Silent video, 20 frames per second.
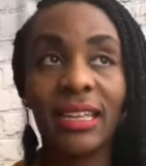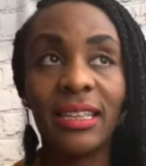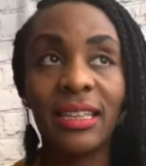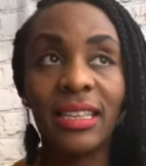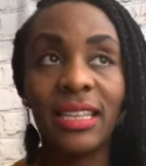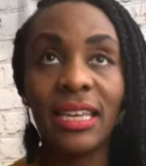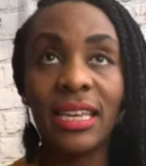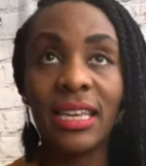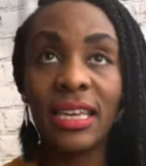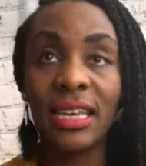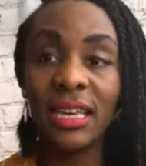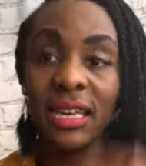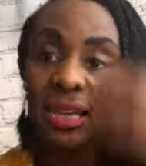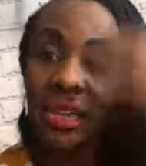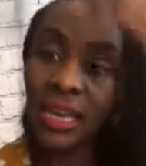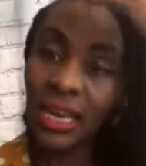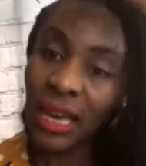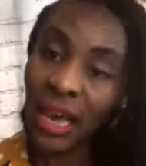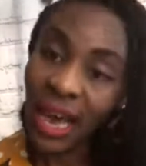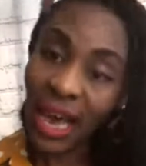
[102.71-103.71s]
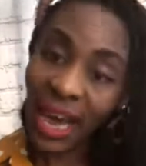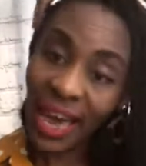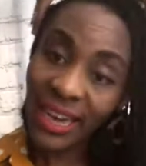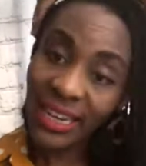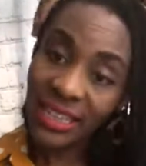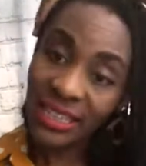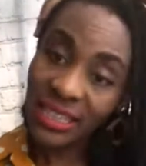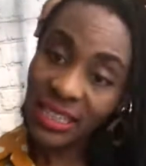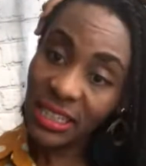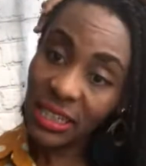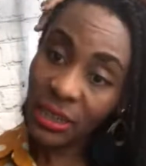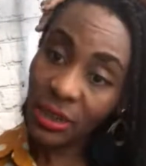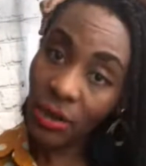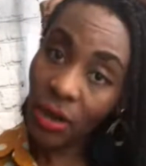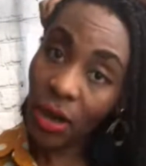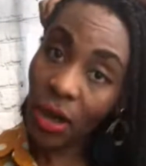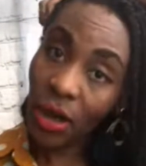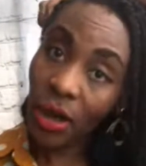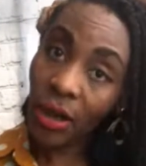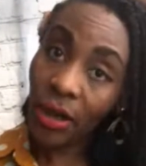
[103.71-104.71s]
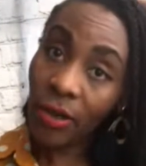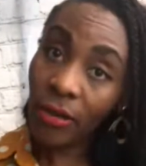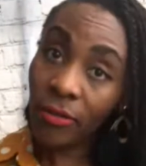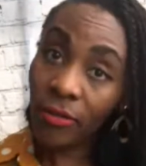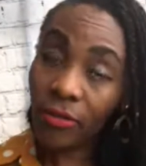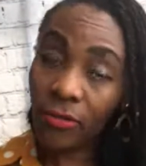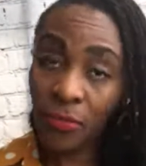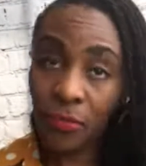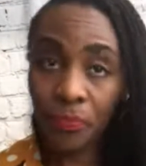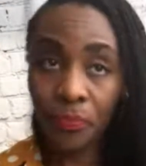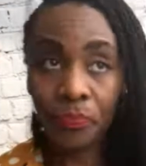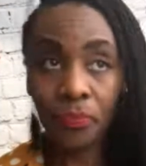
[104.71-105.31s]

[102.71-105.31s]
the idea of